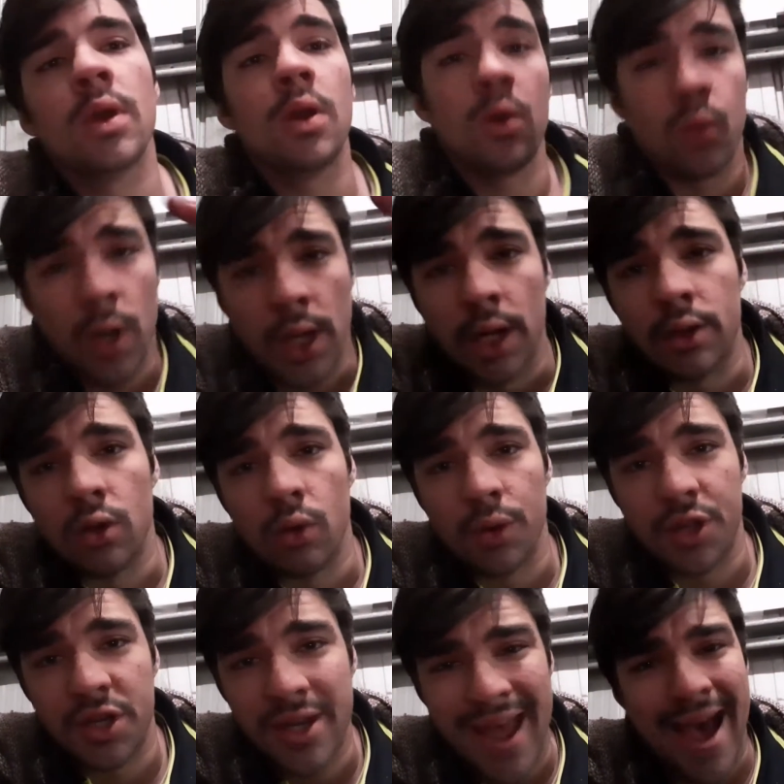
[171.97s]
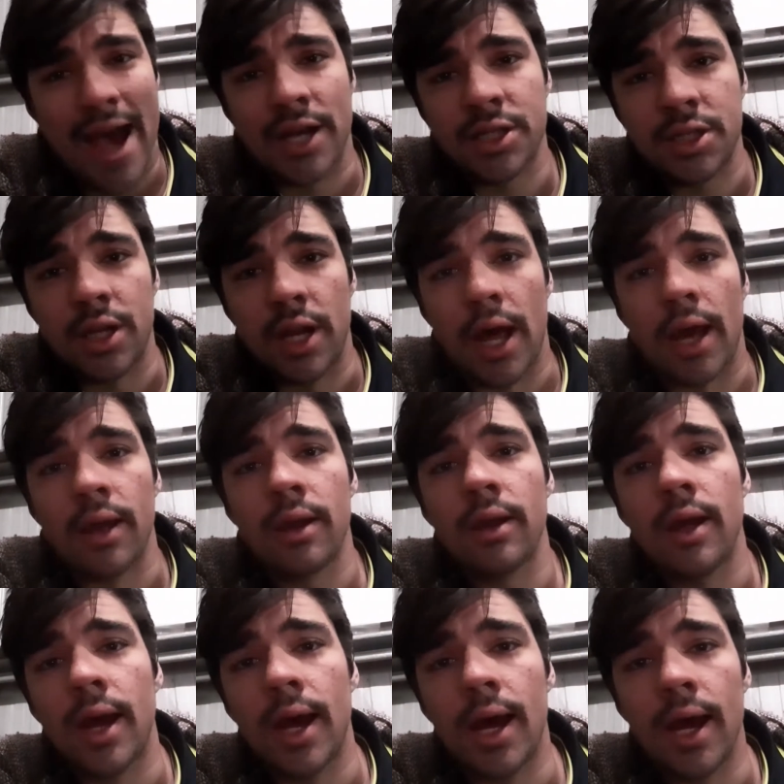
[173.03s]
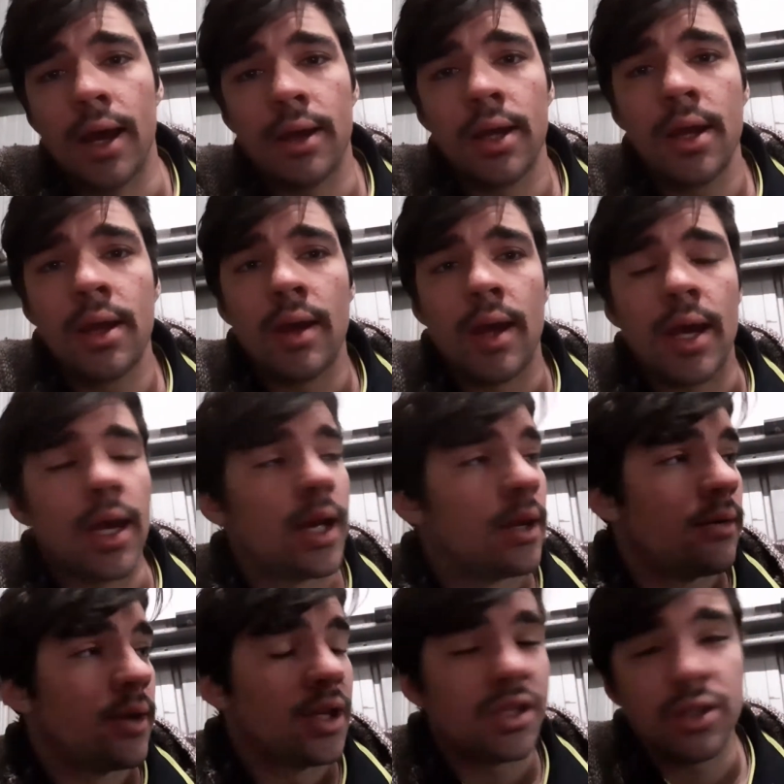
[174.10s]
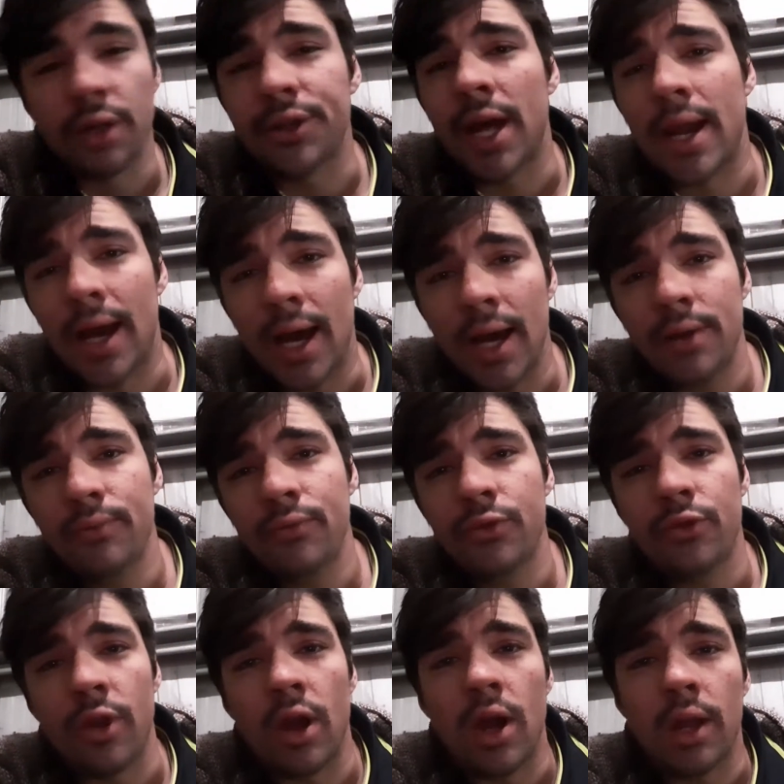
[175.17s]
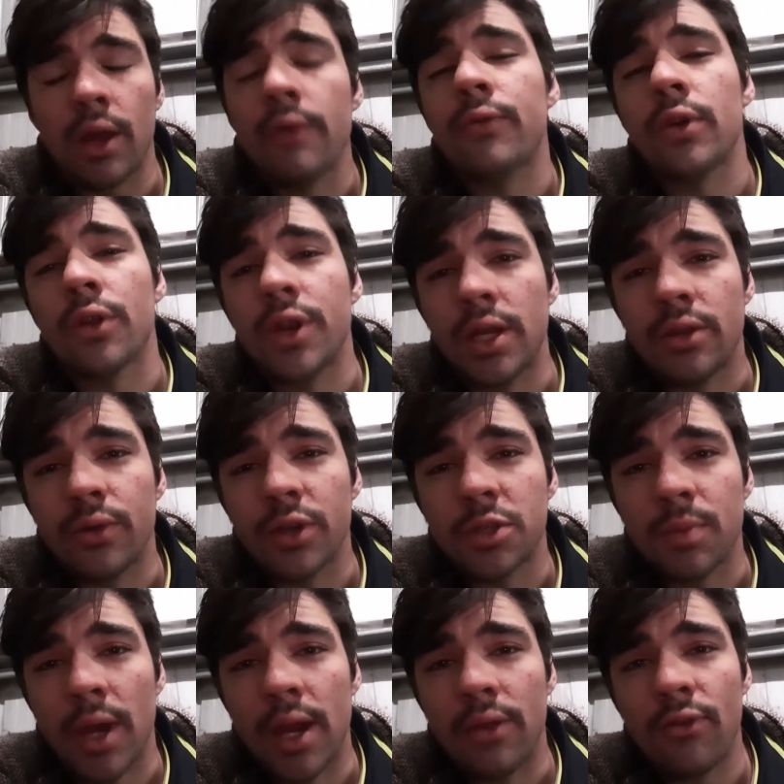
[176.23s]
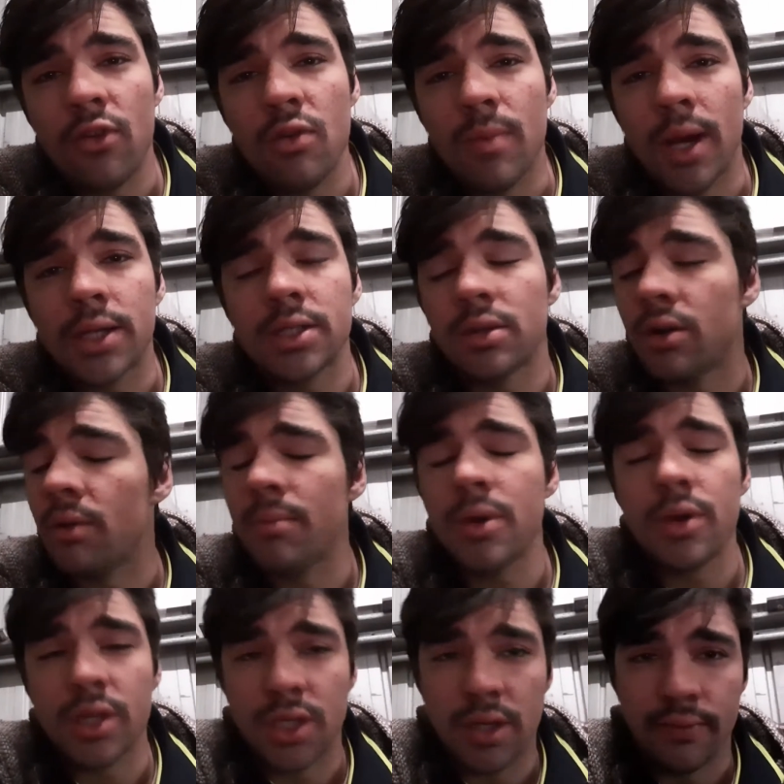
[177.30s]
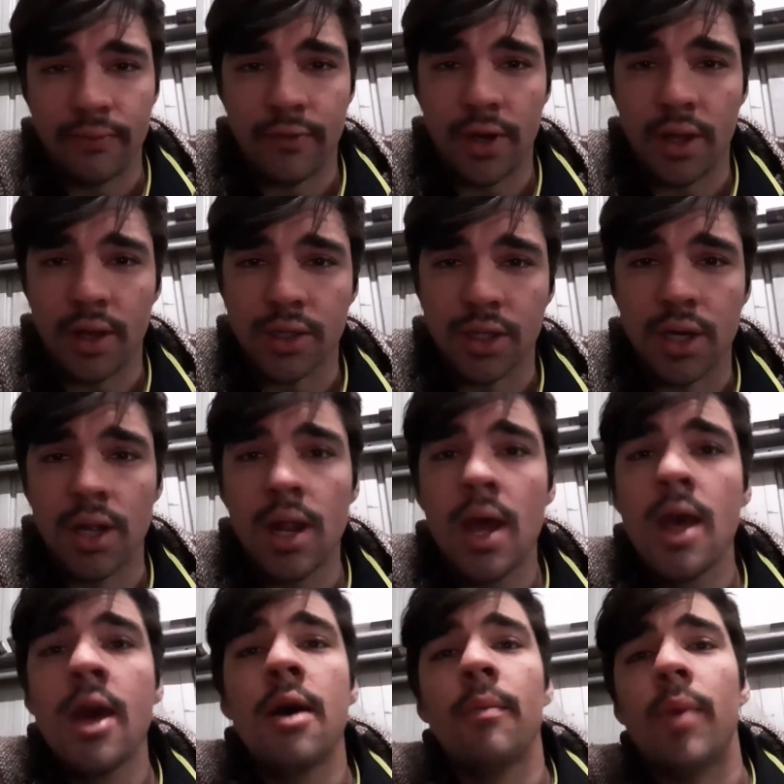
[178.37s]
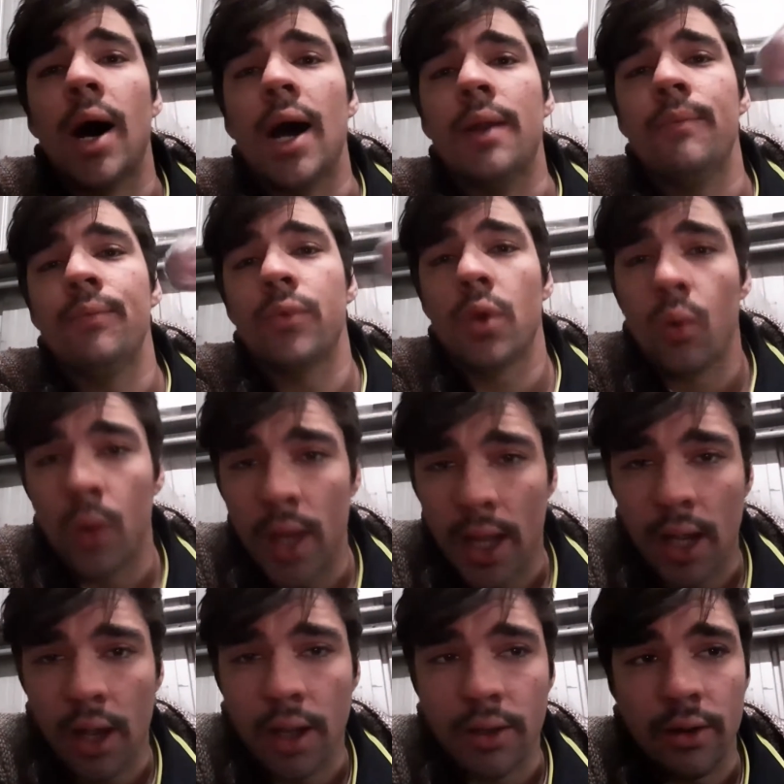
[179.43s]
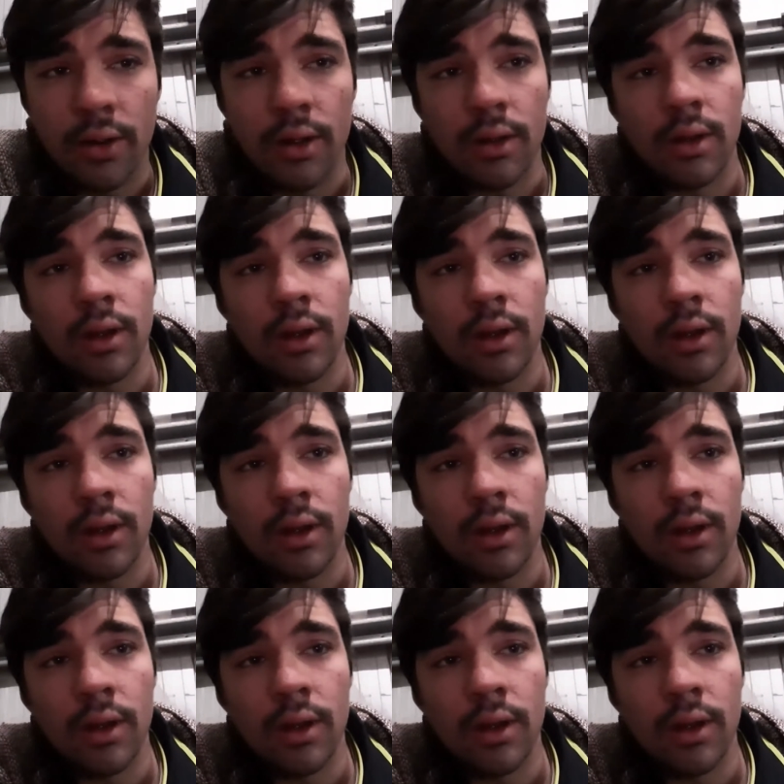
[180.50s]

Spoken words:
we're going to do it with a dash today, and it's not that hard, so I don't feel the need to explain it too much. There are millions of different videos on it, but we are going to